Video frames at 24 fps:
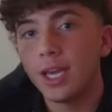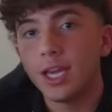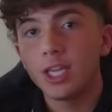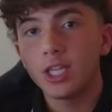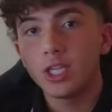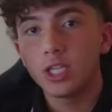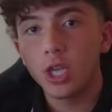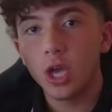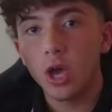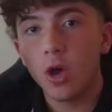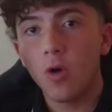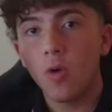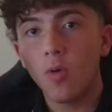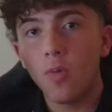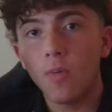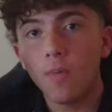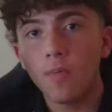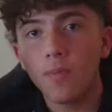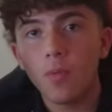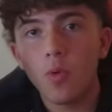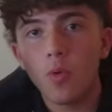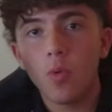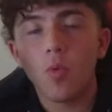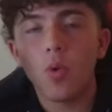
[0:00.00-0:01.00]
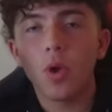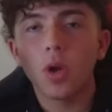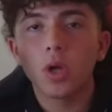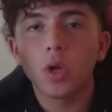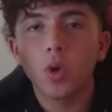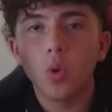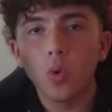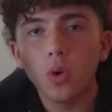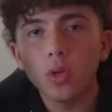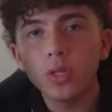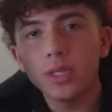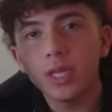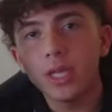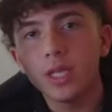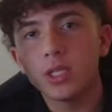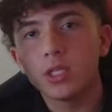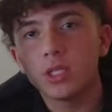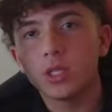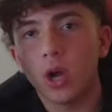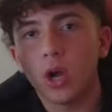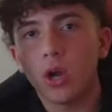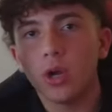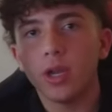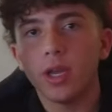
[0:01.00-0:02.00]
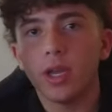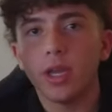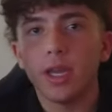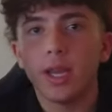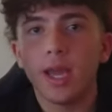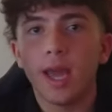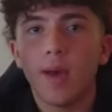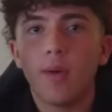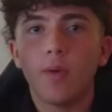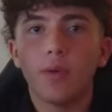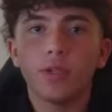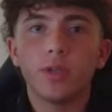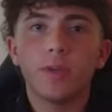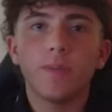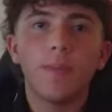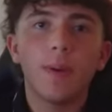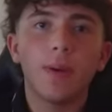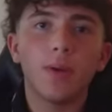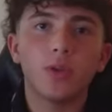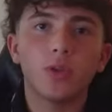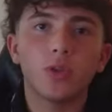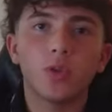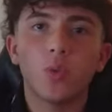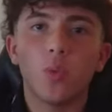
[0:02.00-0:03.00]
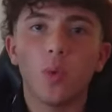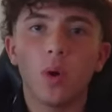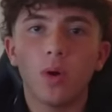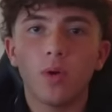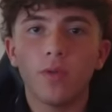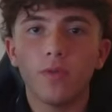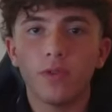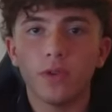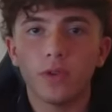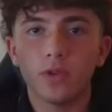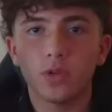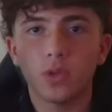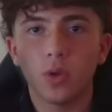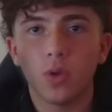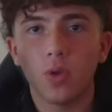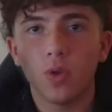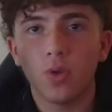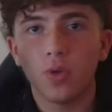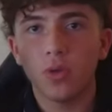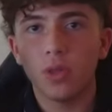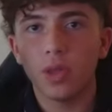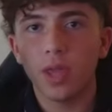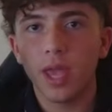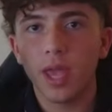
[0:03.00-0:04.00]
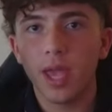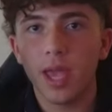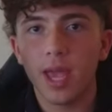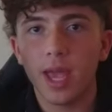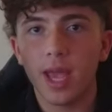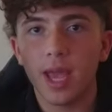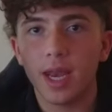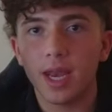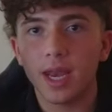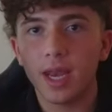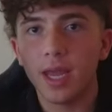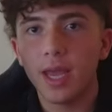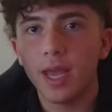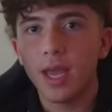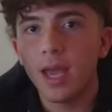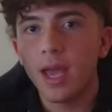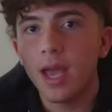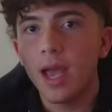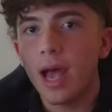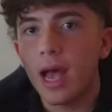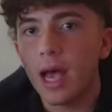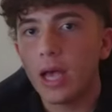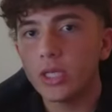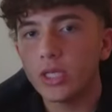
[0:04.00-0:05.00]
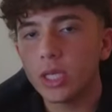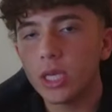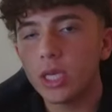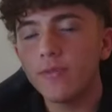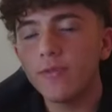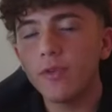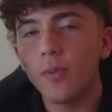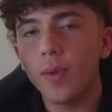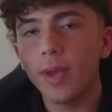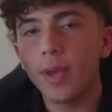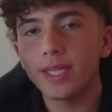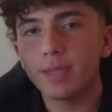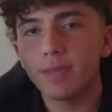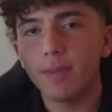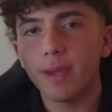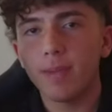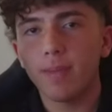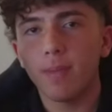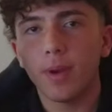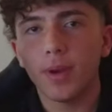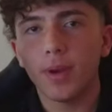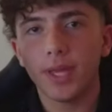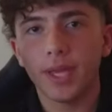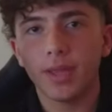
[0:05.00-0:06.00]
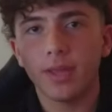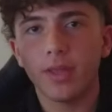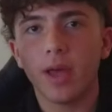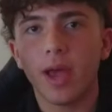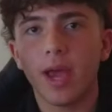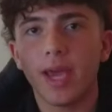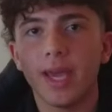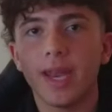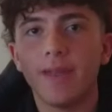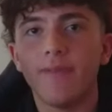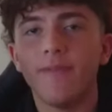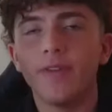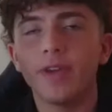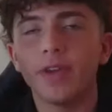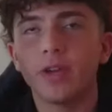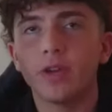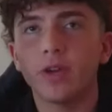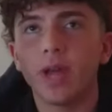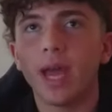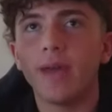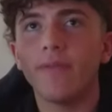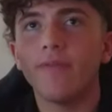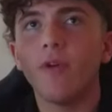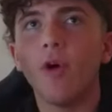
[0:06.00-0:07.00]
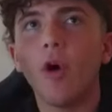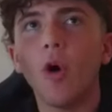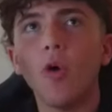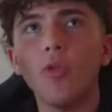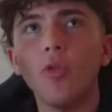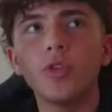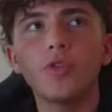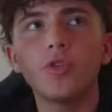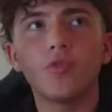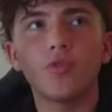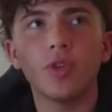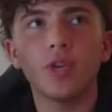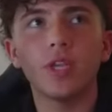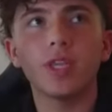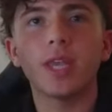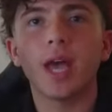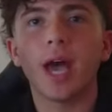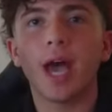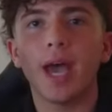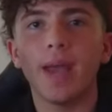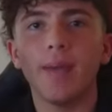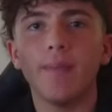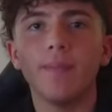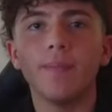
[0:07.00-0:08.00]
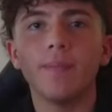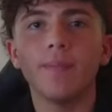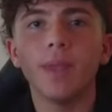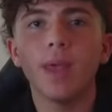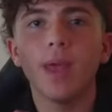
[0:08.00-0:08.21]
So when quarantine started, I was about 12 years old and I was looking for ways to make money online. I figured I have all this free time.